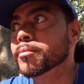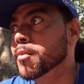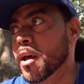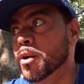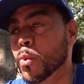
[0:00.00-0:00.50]

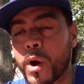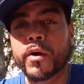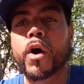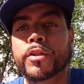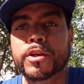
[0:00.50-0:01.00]
then where
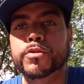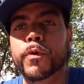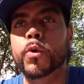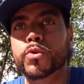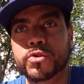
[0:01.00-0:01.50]
are these
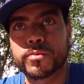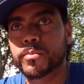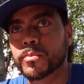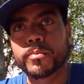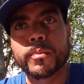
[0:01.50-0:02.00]
folks
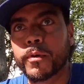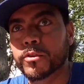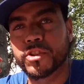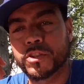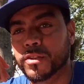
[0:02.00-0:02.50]

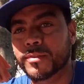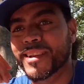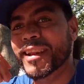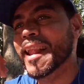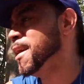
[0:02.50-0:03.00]
just
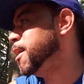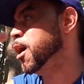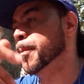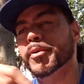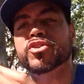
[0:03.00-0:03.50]
lighting
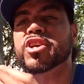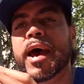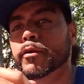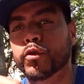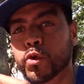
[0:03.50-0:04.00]
up
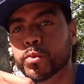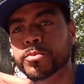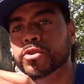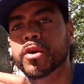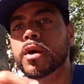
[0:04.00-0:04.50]
chat
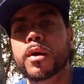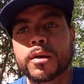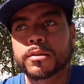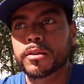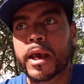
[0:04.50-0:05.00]
rooms
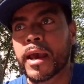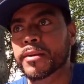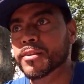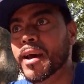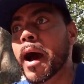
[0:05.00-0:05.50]

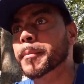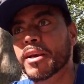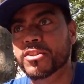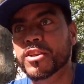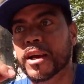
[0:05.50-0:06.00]
and
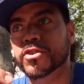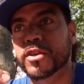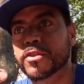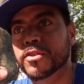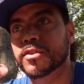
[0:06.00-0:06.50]
comment
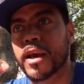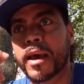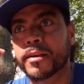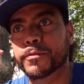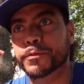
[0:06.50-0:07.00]
sections
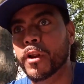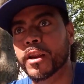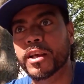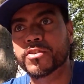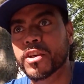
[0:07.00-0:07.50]
and
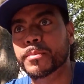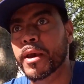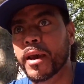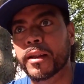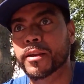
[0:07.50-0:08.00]
flooding his
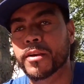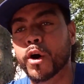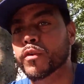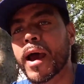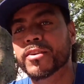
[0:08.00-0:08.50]
email and
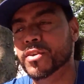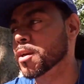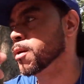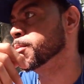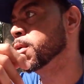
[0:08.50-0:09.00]
harassing
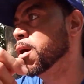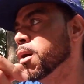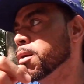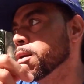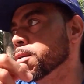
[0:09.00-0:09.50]
him,
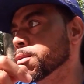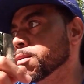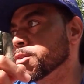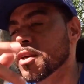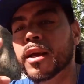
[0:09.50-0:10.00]

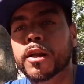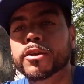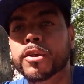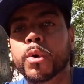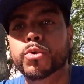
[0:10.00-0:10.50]
saying,
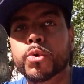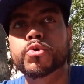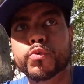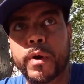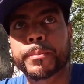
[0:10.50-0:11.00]
yo, dude,
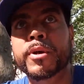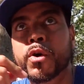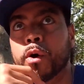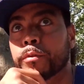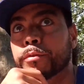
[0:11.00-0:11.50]
you ripped me
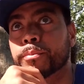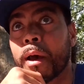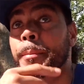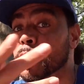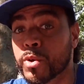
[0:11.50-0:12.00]
off?
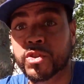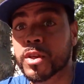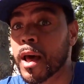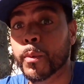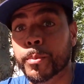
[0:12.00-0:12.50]
I mean, we see
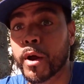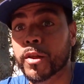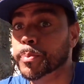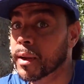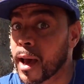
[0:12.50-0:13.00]
that with Brother
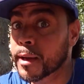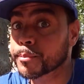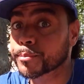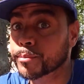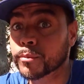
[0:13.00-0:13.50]
Polite
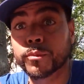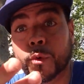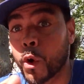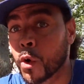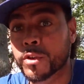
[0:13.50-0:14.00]

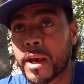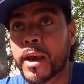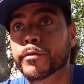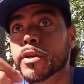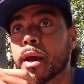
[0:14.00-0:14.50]
all day,
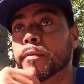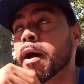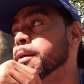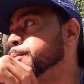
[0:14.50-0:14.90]
every day, right?